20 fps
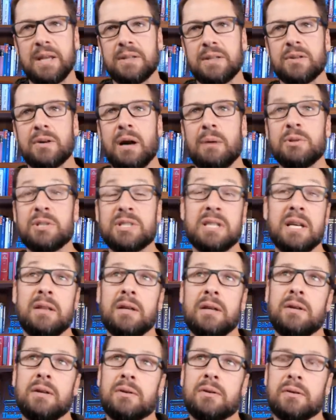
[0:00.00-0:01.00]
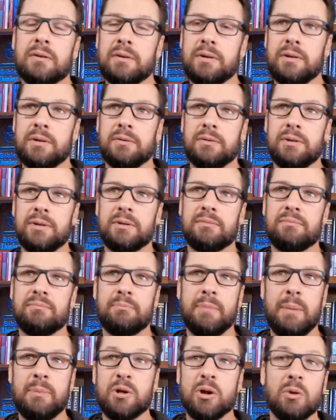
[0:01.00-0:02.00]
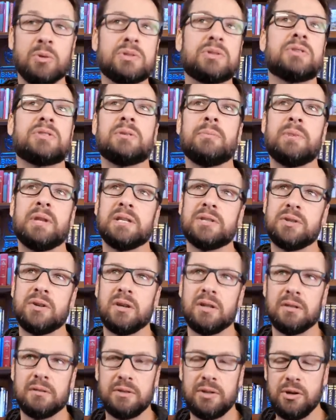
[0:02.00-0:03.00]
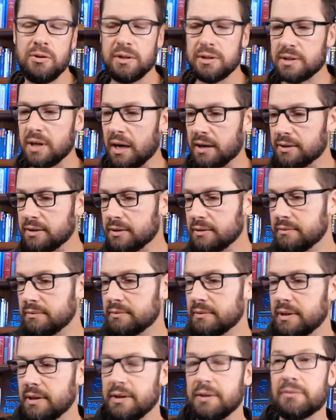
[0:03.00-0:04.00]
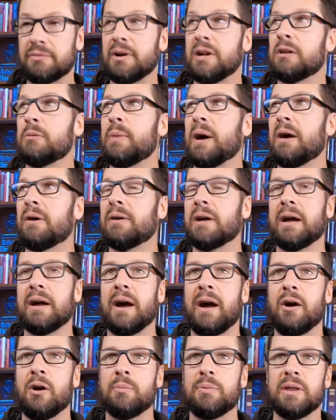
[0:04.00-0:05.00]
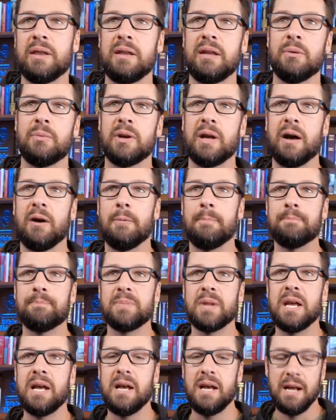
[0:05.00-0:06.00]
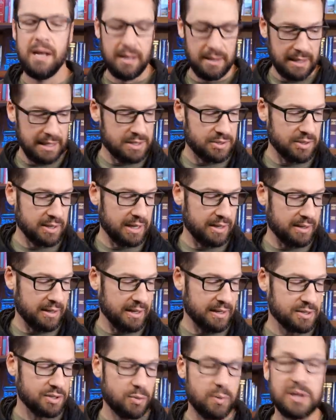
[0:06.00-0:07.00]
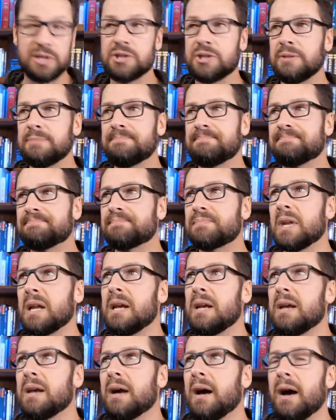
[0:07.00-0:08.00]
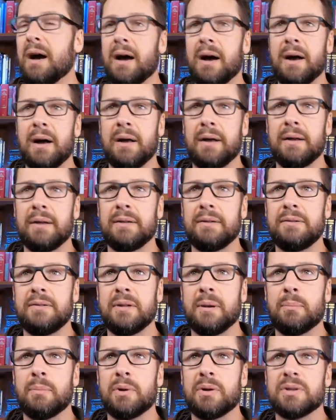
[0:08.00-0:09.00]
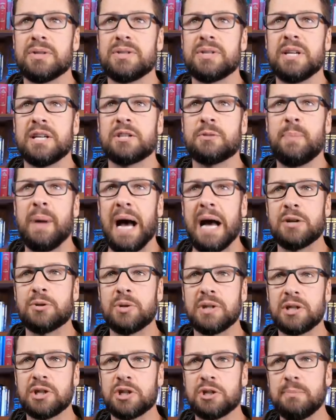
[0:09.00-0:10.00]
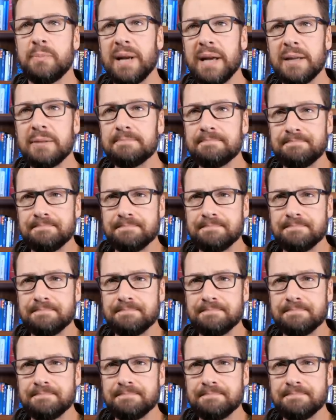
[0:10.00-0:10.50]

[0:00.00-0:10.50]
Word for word: So I would say that you're, you're, you're maybe those are some things you can you can talk to your friend about. I, I hope that it would help. Let's look at the next question. Uh, number six, Patrick Schmidt